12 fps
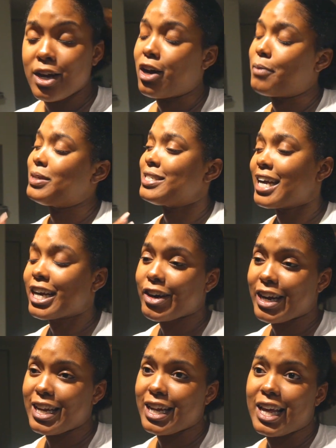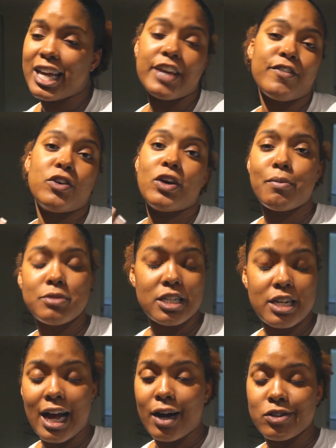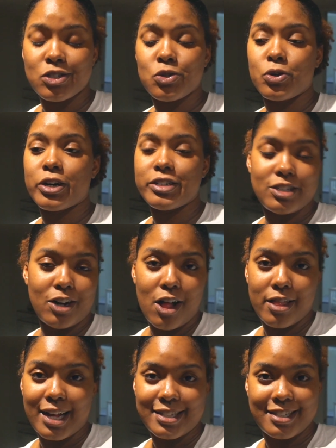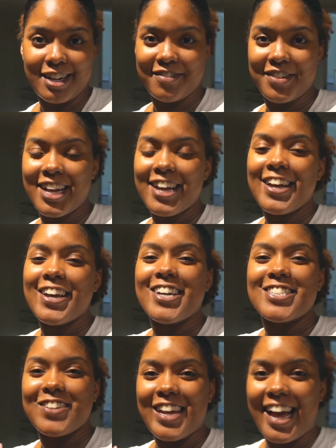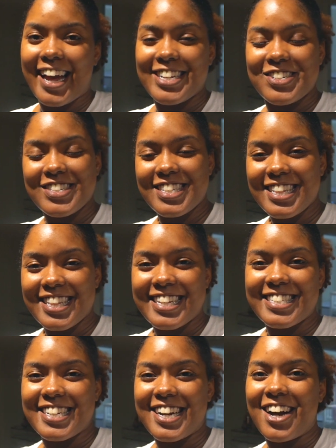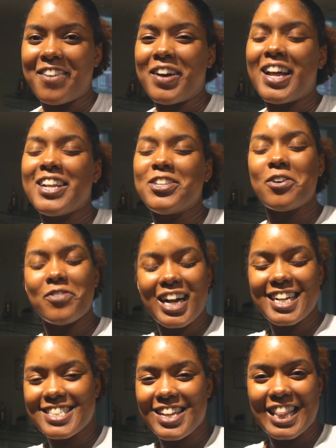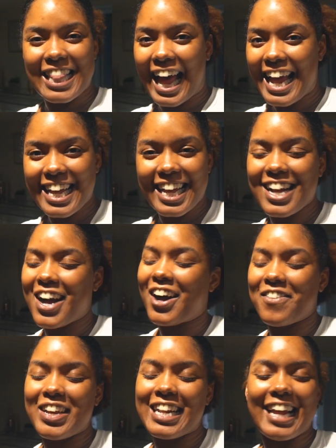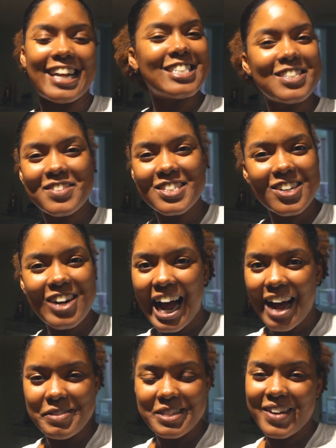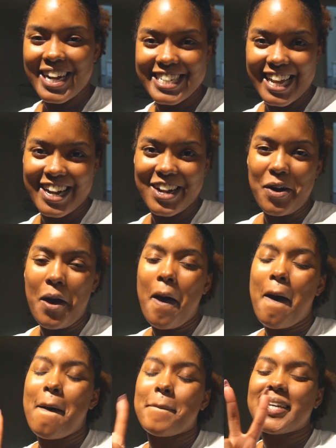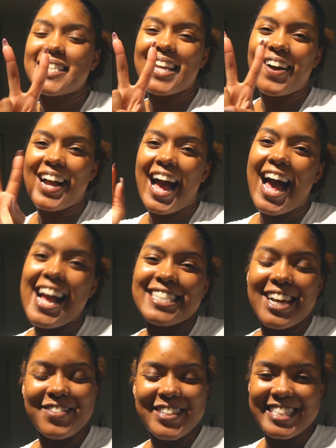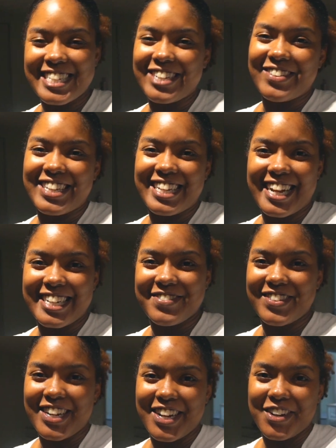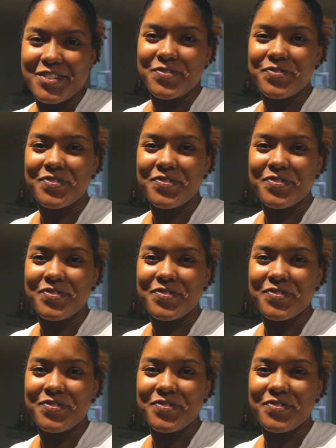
I'll be decorating it, giving you empty house tours and all that stuff. So yeah, interesting things to come. Don't forget to like, comment, and subscribe to my channel. Peace out guys, I will see you in the next video.